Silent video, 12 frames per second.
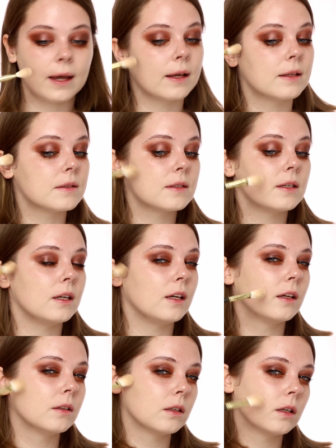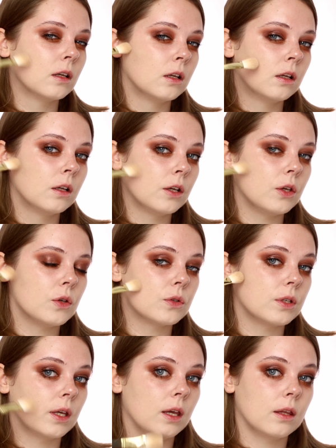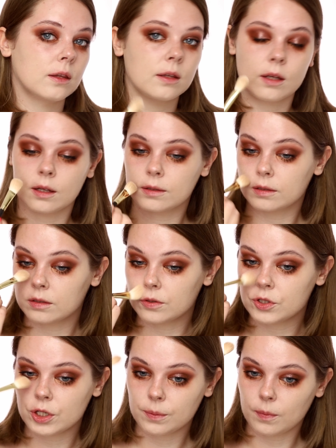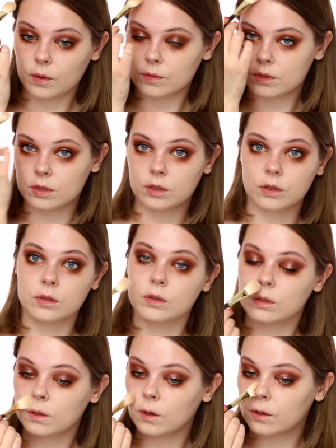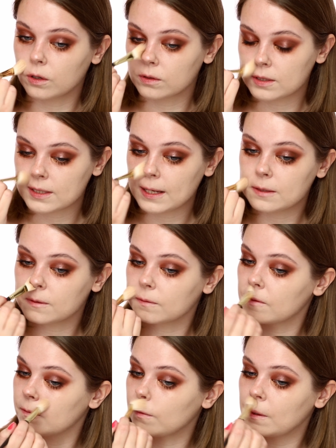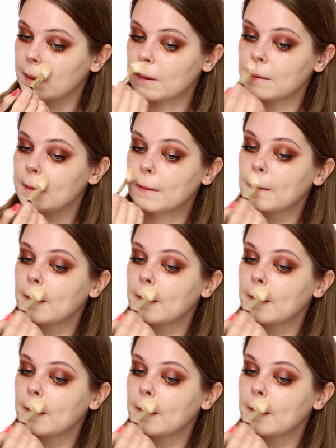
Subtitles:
I can see using it under the cheekbones or on the sides of the forehead.